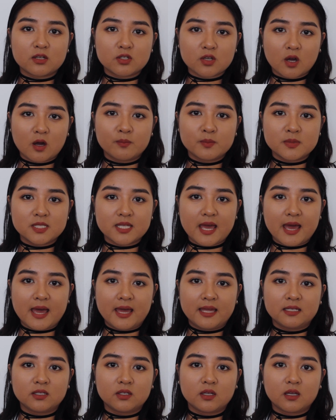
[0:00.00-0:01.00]
Tom's
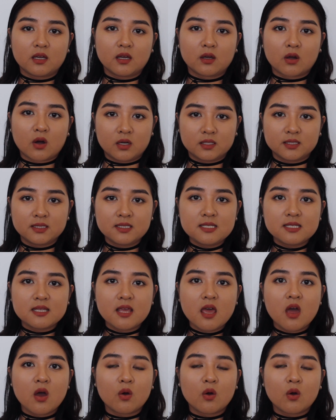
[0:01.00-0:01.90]
and Cotton's,